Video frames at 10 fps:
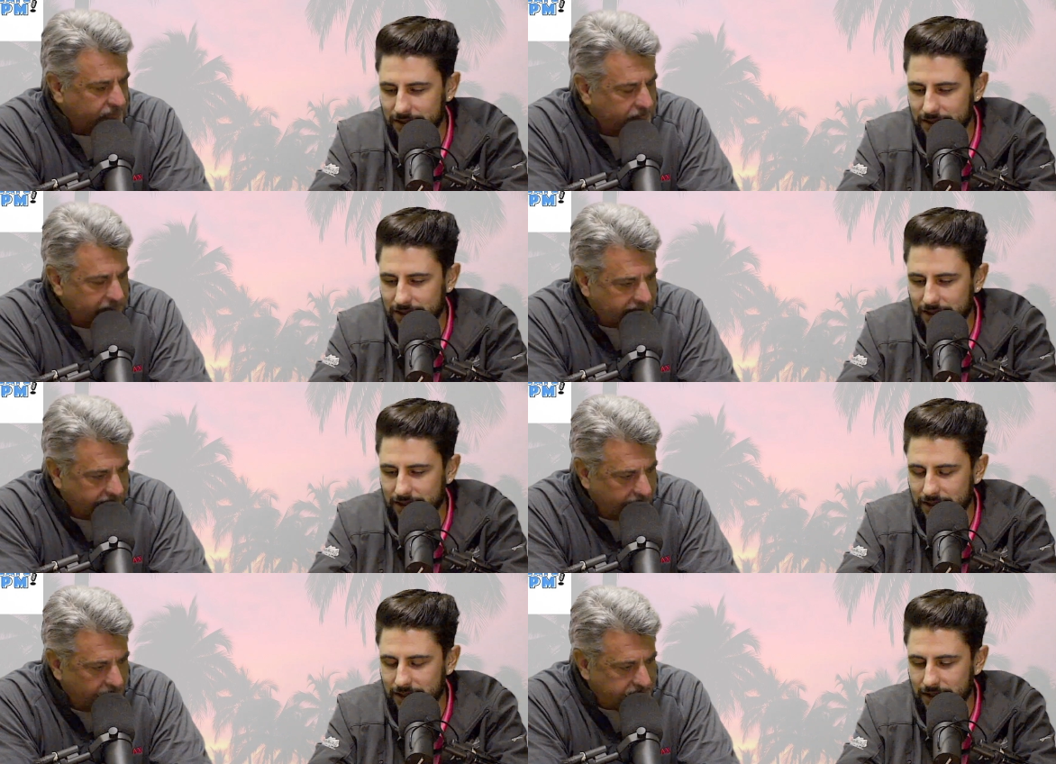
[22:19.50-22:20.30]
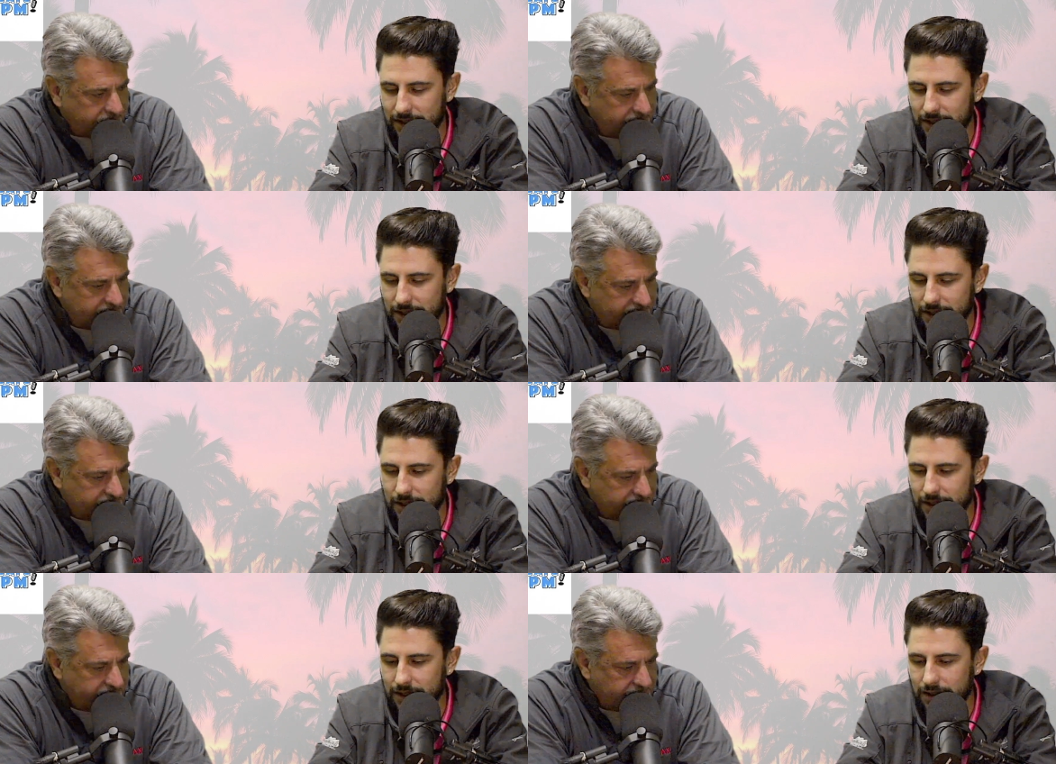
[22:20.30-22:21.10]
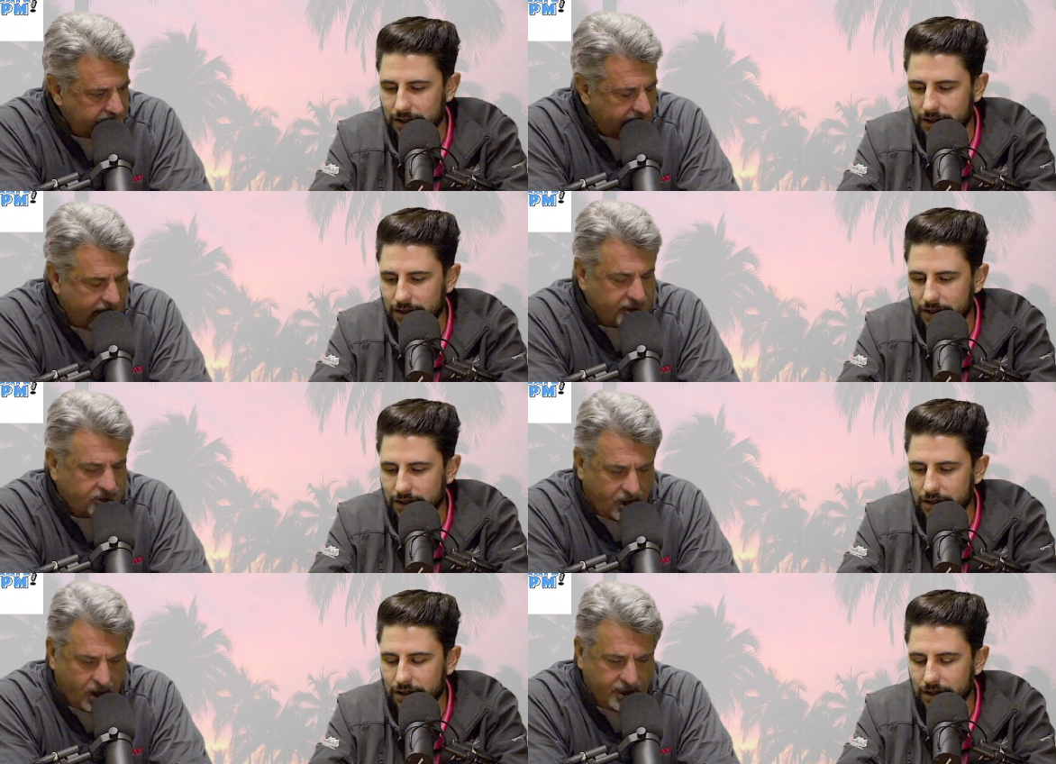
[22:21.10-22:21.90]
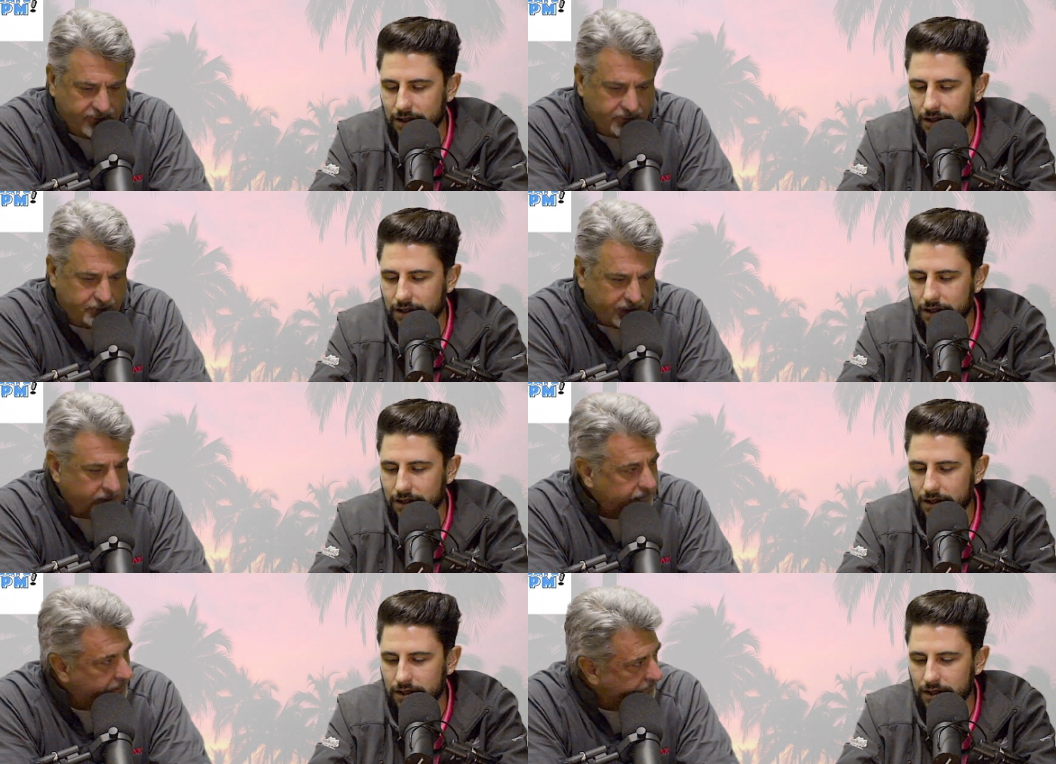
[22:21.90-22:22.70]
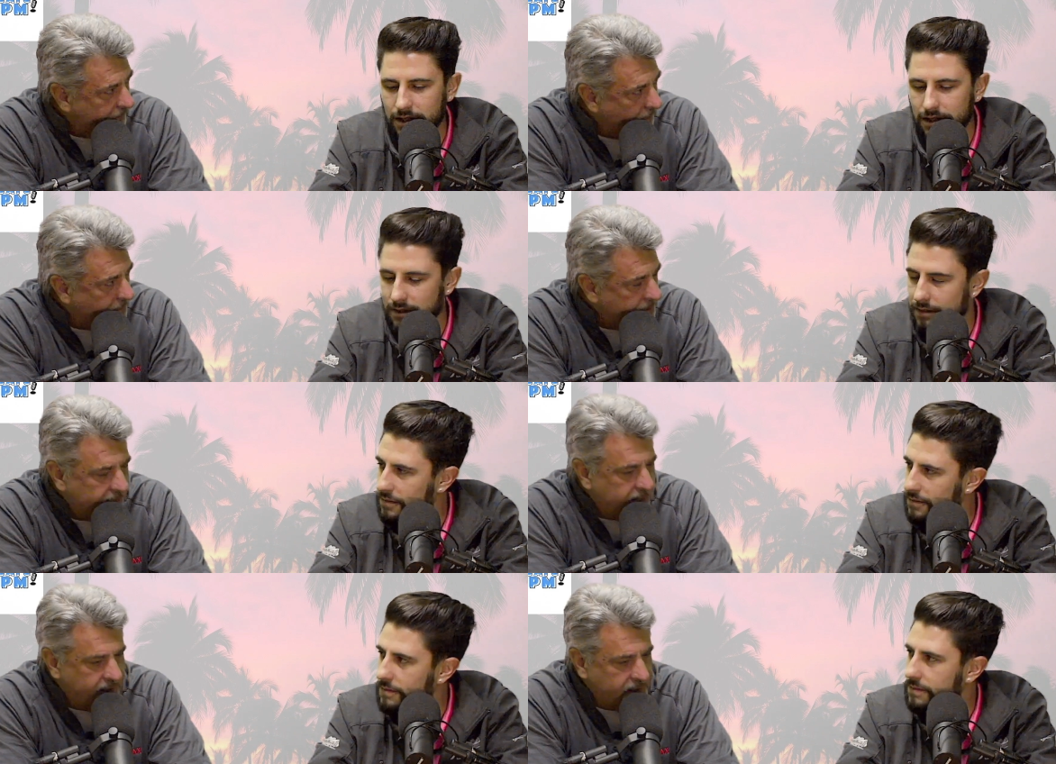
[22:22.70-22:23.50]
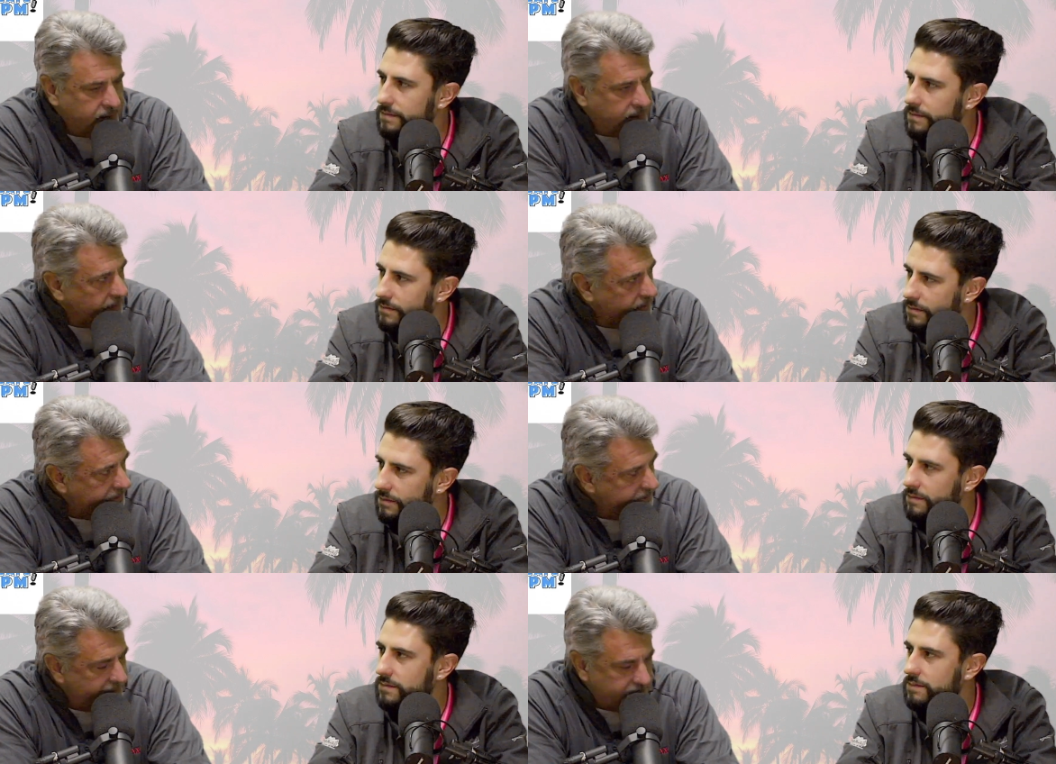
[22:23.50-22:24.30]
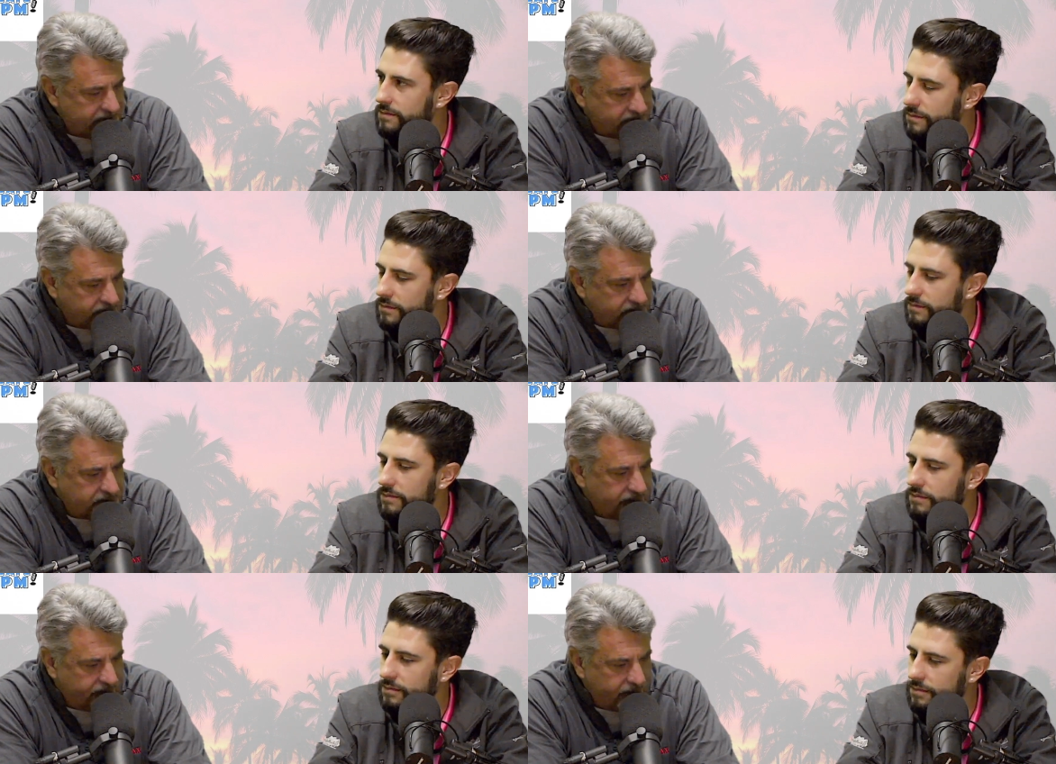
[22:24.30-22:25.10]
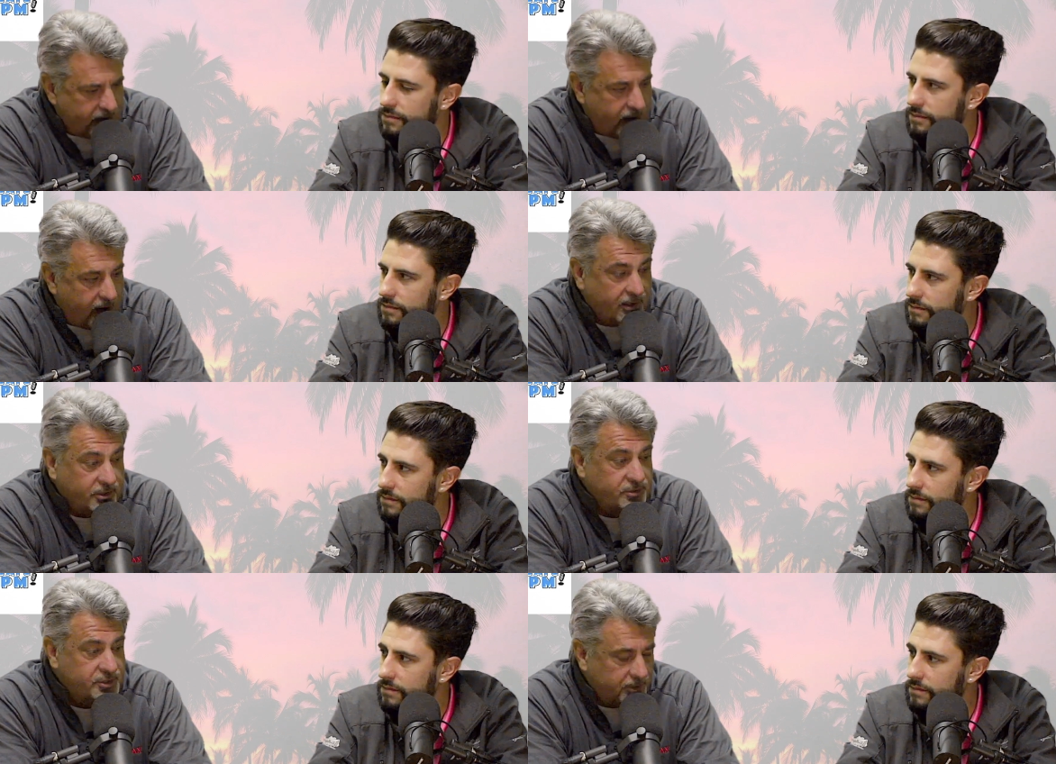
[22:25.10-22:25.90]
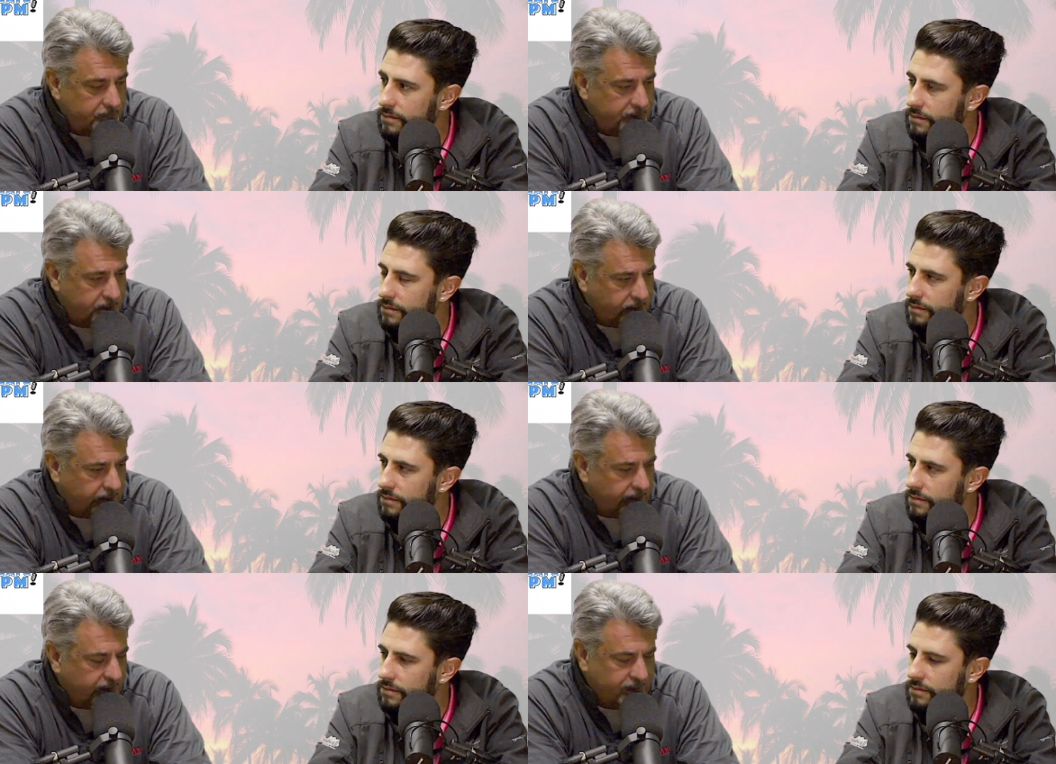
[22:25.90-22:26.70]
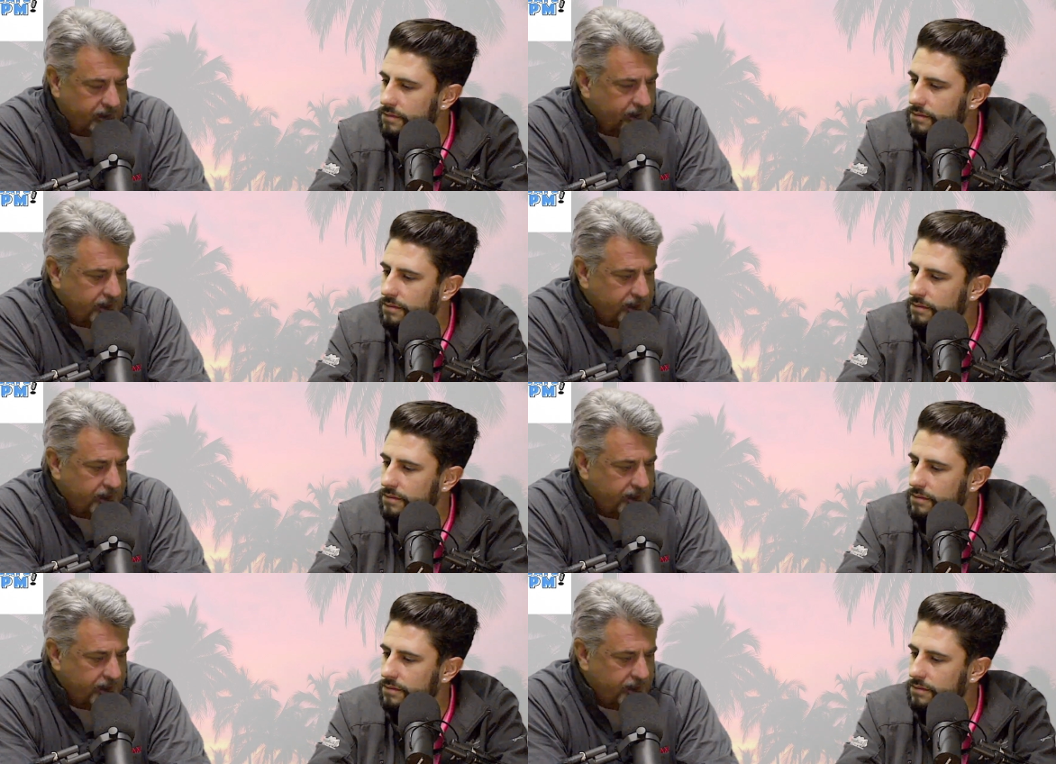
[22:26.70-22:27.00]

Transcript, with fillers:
Speaker 1: And if you're making emotional decisions and you're not even picking up your phone and doing a little bit of research to figure out how you should be doing it,